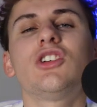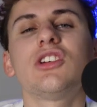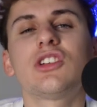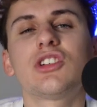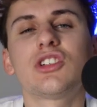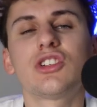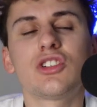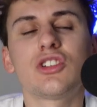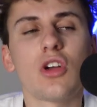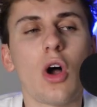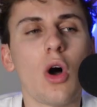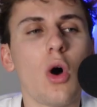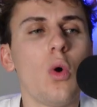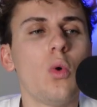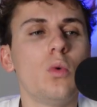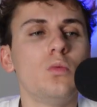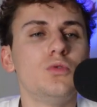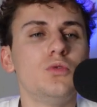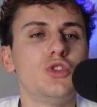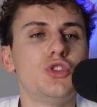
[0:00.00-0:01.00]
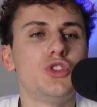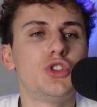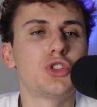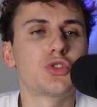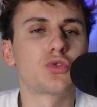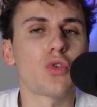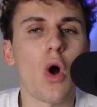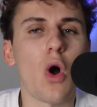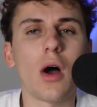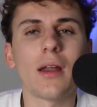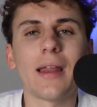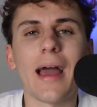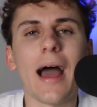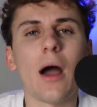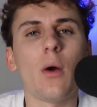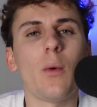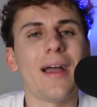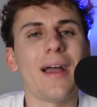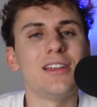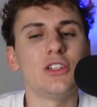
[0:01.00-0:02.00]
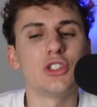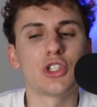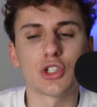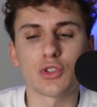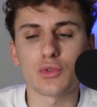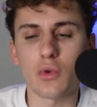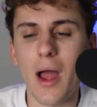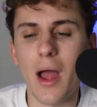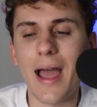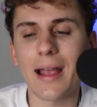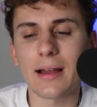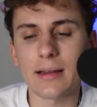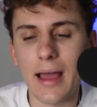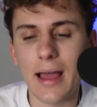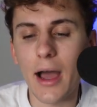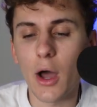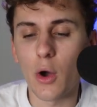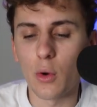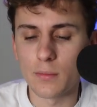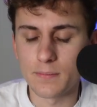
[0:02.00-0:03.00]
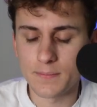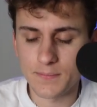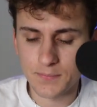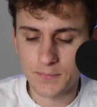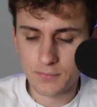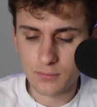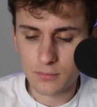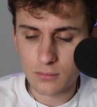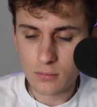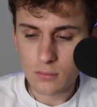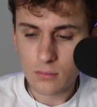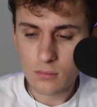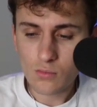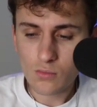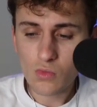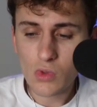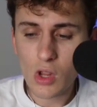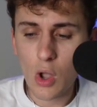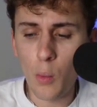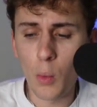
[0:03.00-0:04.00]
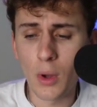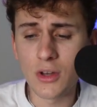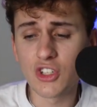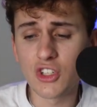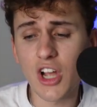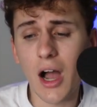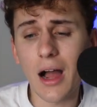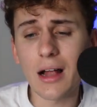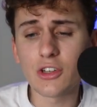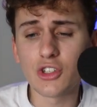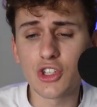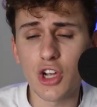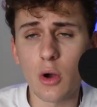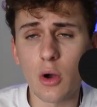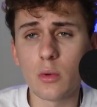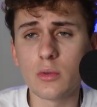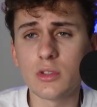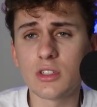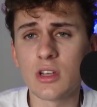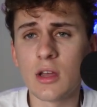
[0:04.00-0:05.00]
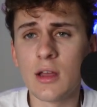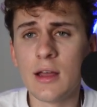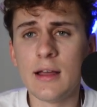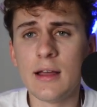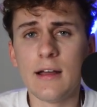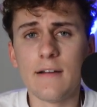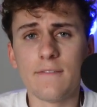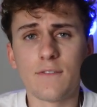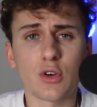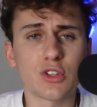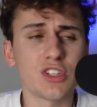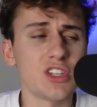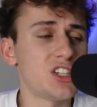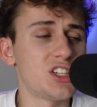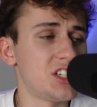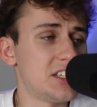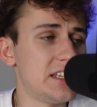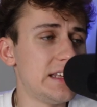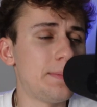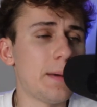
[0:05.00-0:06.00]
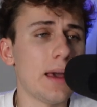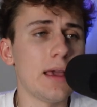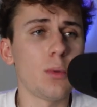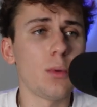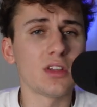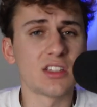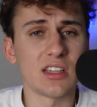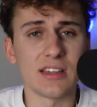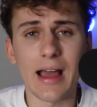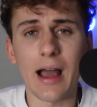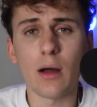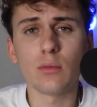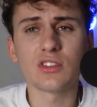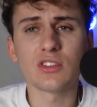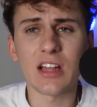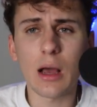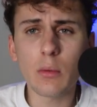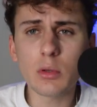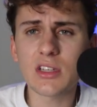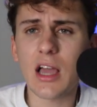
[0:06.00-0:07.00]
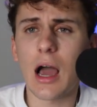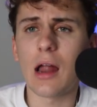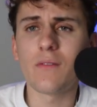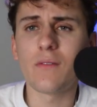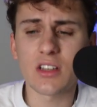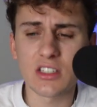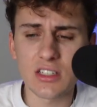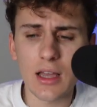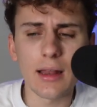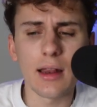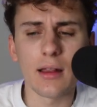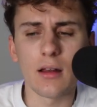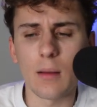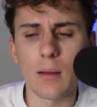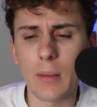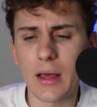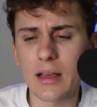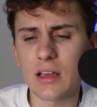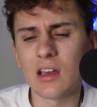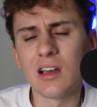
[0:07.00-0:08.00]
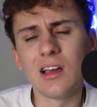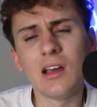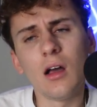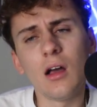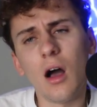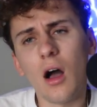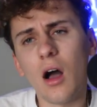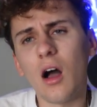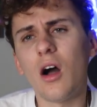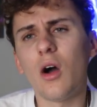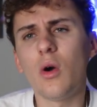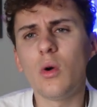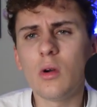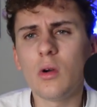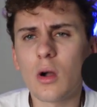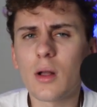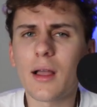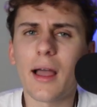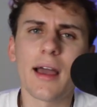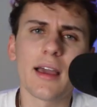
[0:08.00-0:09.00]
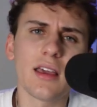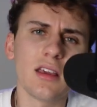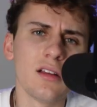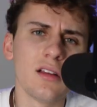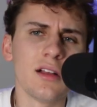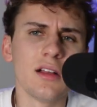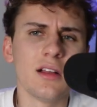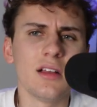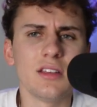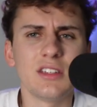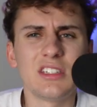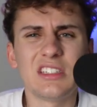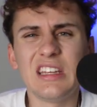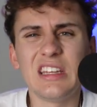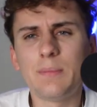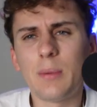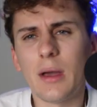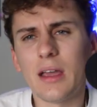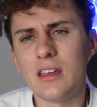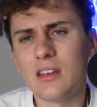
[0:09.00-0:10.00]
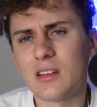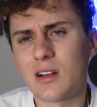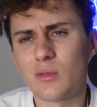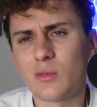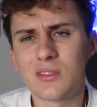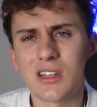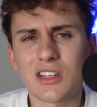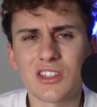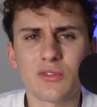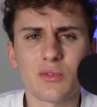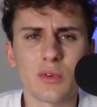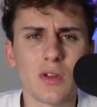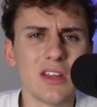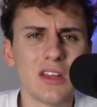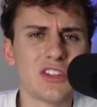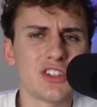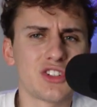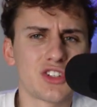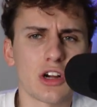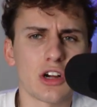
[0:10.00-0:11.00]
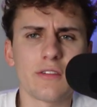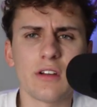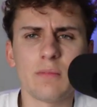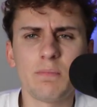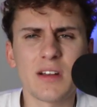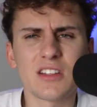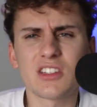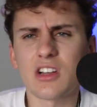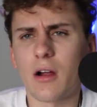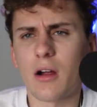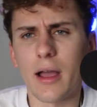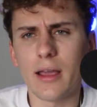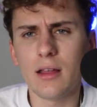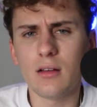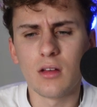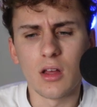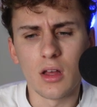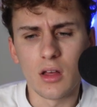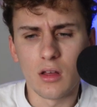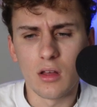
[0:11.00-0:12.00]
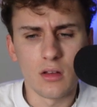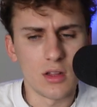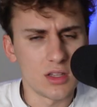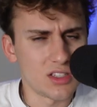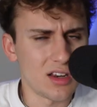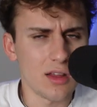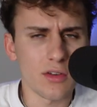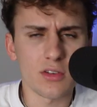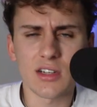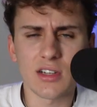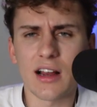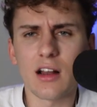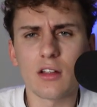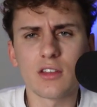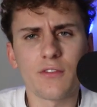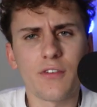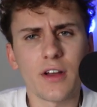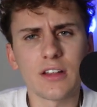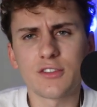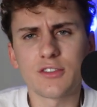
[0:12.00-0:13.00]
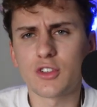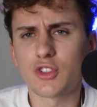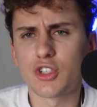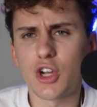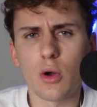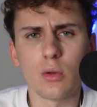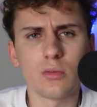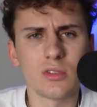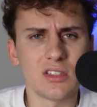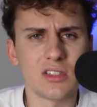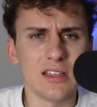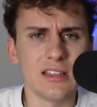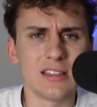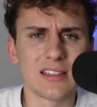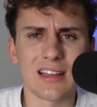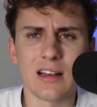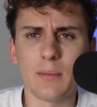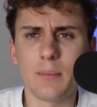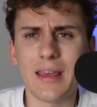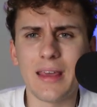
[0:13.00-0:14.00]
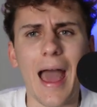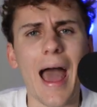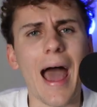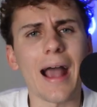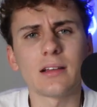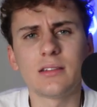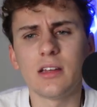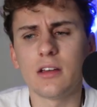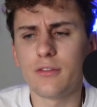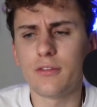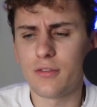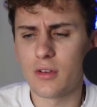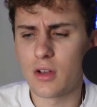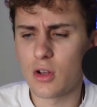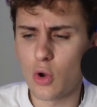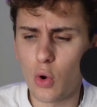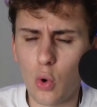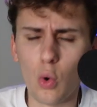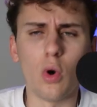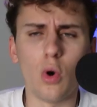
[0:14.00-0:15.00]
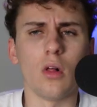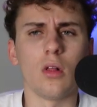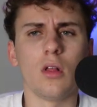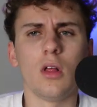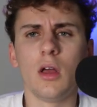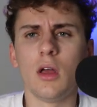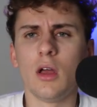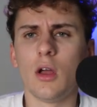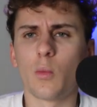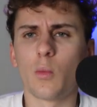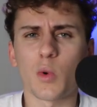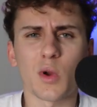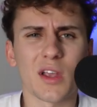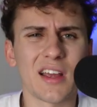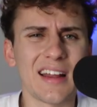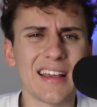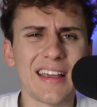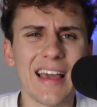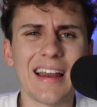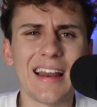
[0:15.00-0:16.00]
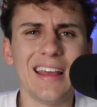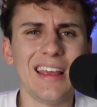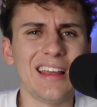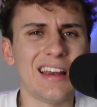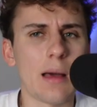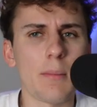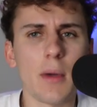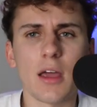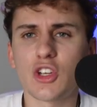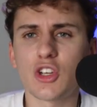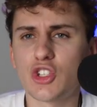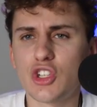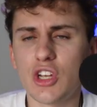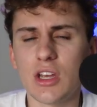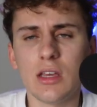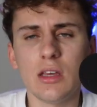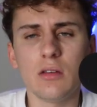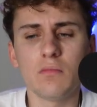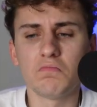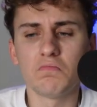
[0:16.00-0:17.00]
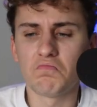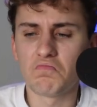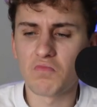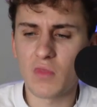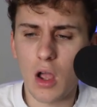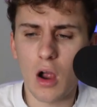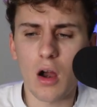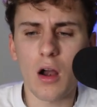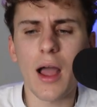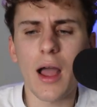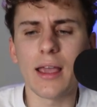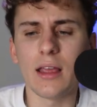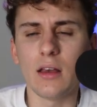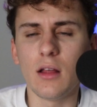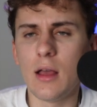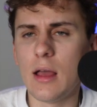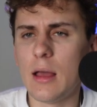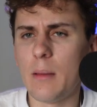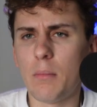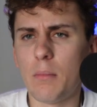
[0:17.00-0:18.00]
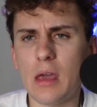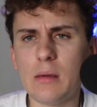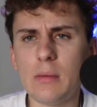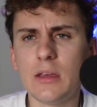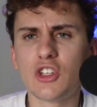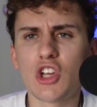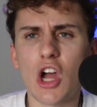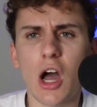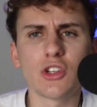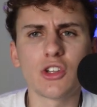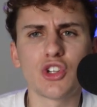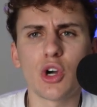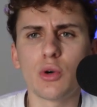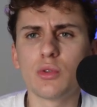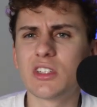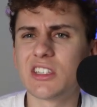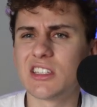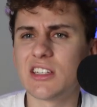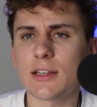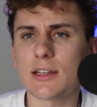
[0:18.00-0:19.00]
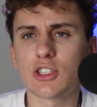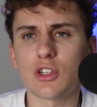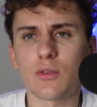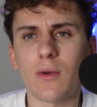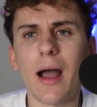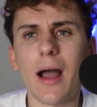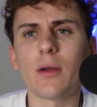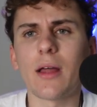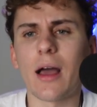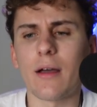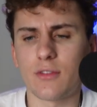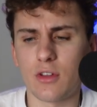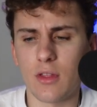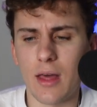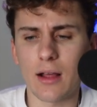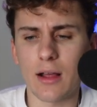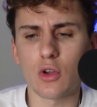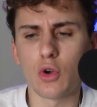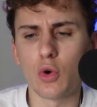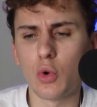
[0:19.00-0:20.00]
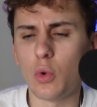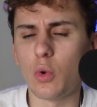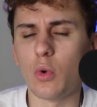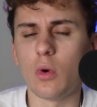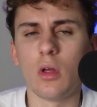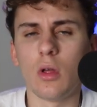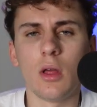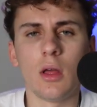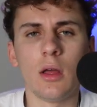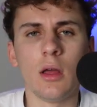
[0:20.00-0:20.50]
so drawn out and dragged out. When Jon Jones versus Stipe was announced, I was kind of excited. I'm like, oh, okay, Stipe, doesn't really deserve it, but it's all right. It's another title defense for Jones. He's going to be active. Cool. We're going to get it in MSG. All right. Maybe Jon Jones sticks around after that. Cool.